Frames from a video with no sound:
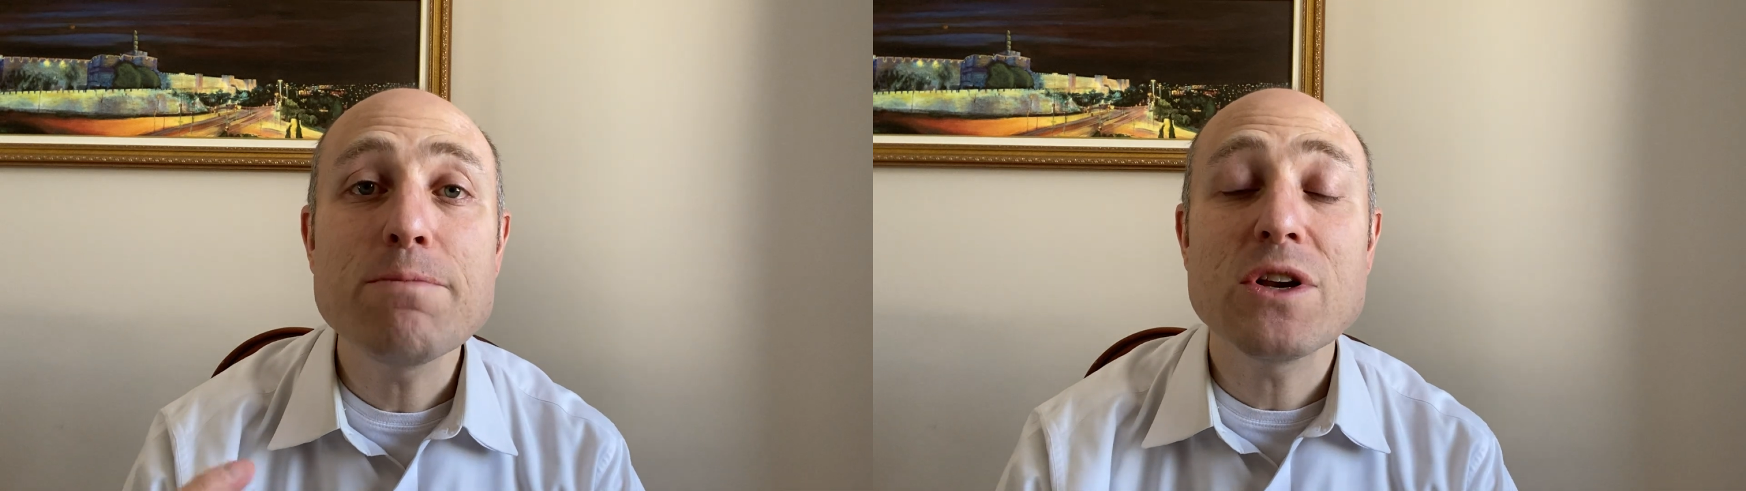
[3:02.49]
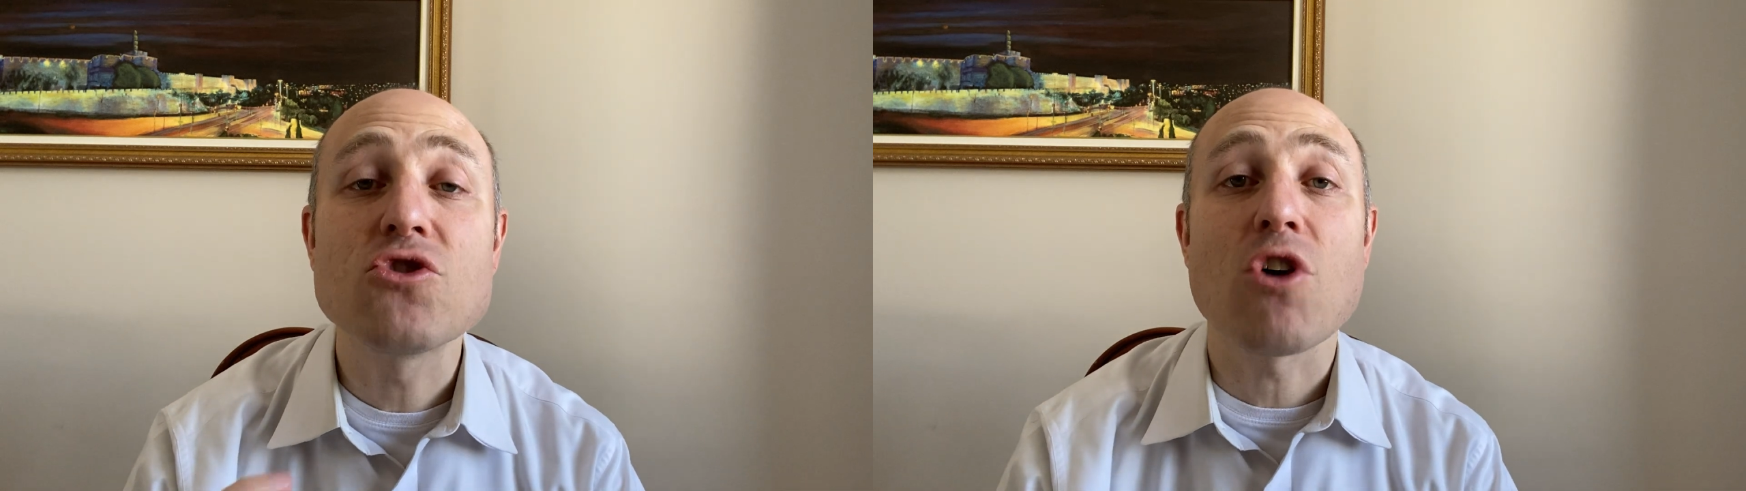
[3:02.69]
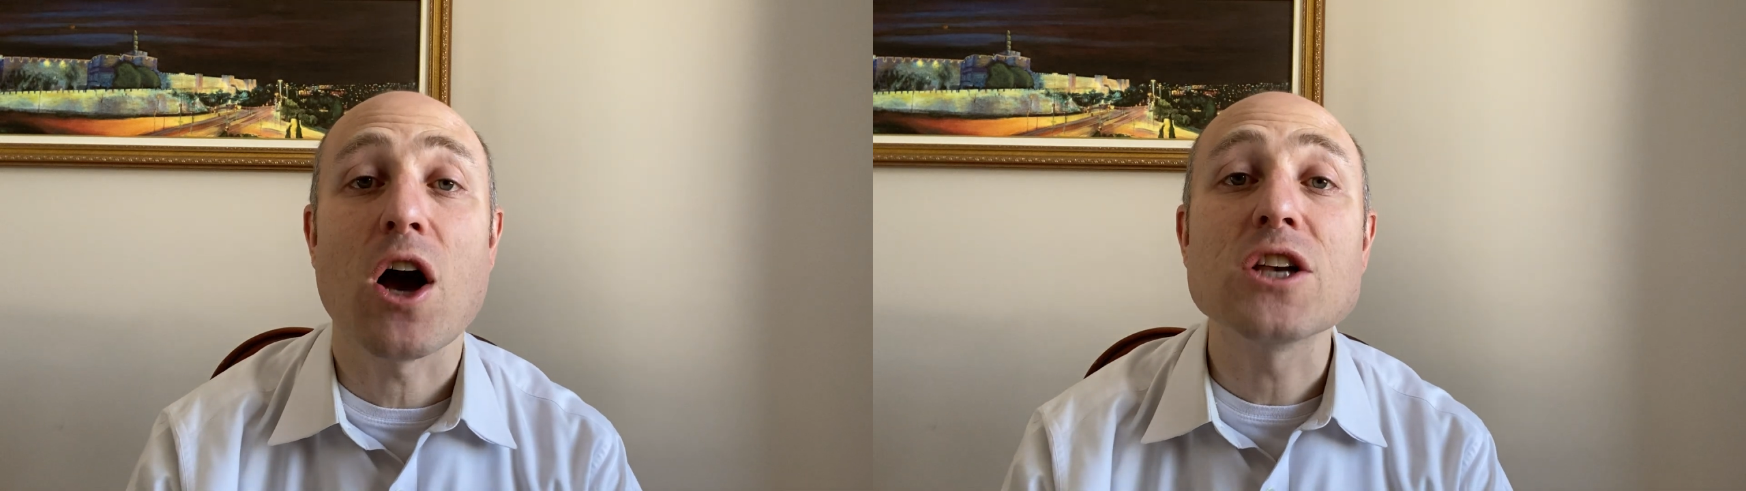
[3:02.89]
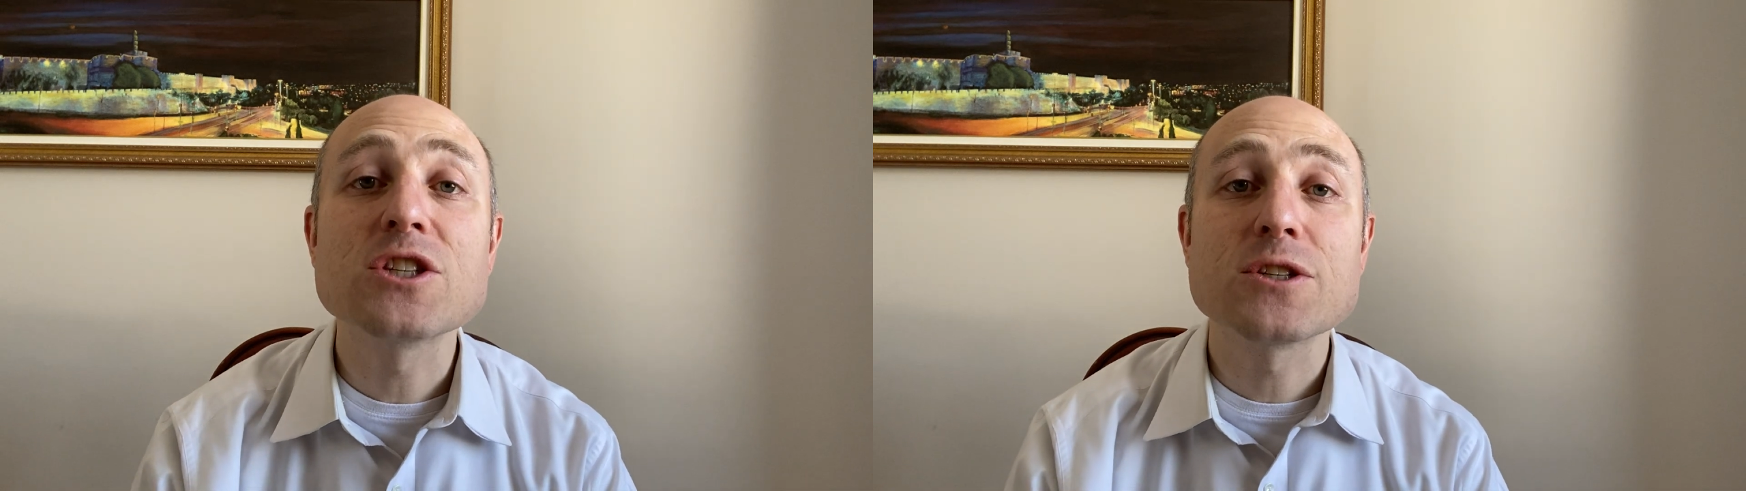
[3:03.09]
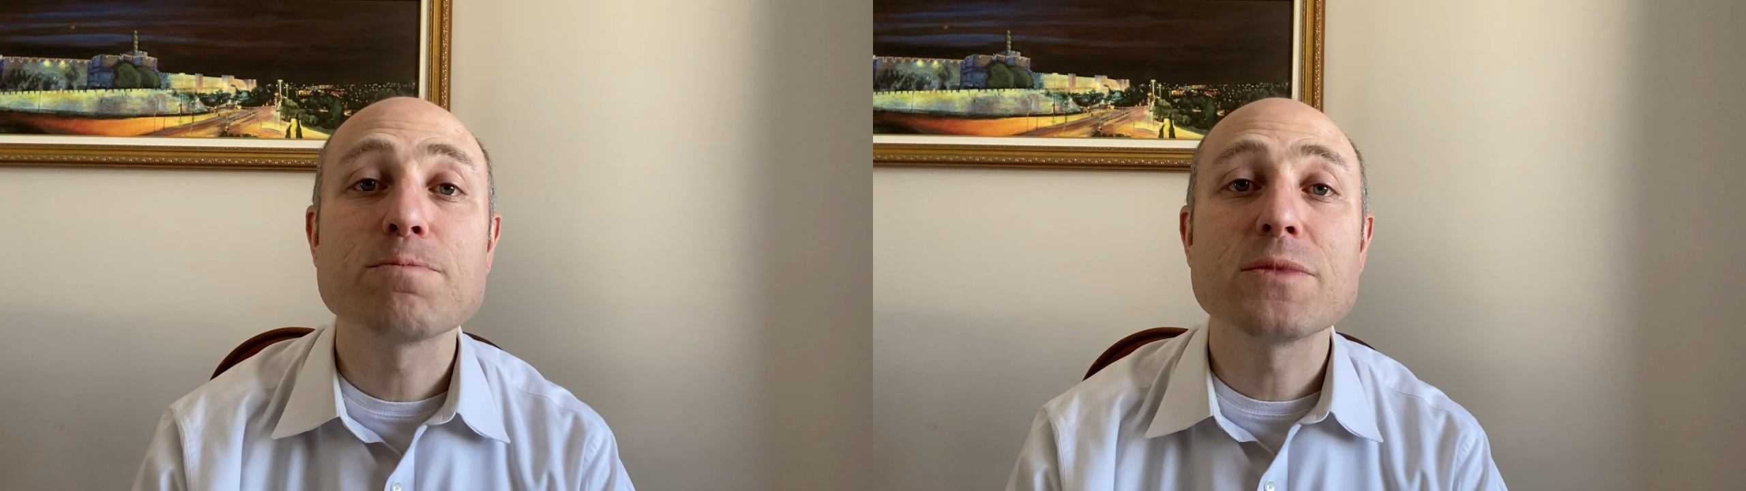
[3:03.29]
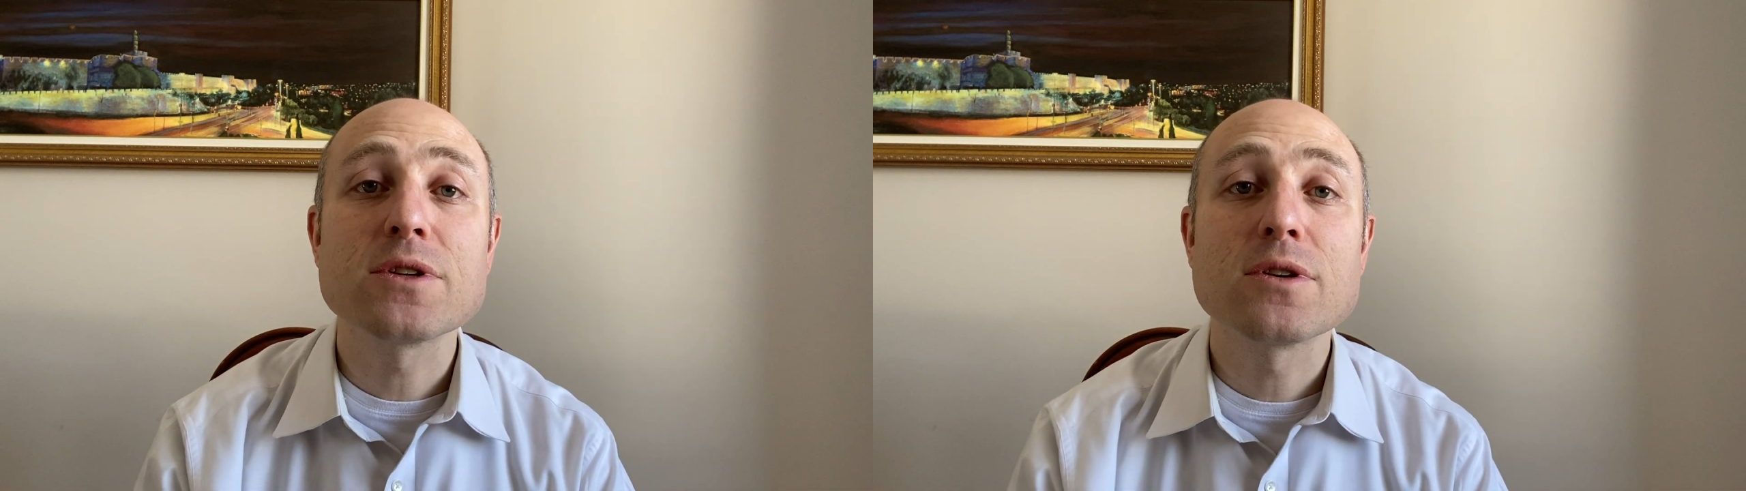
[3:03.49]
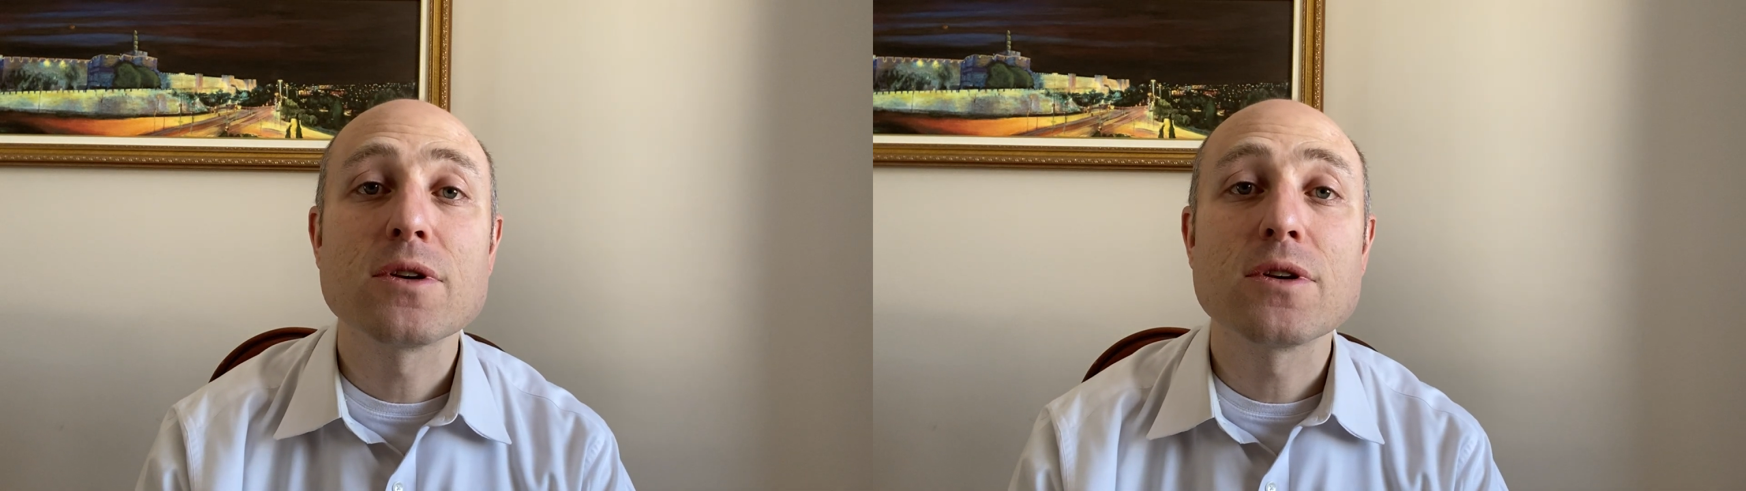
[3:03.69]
be grasped